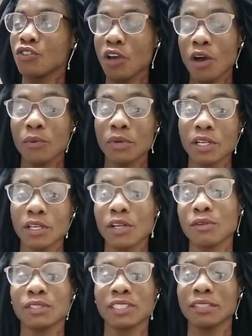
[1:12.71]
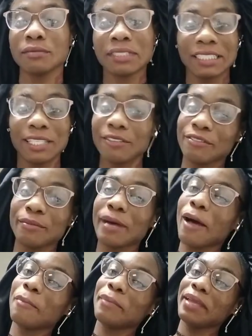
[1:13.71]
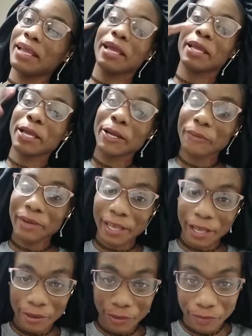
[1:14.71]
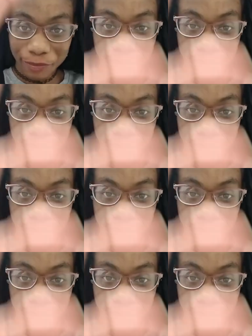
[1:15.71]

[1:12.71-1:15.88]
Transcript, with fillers: Y'all want to know some stuff about me? Here we go.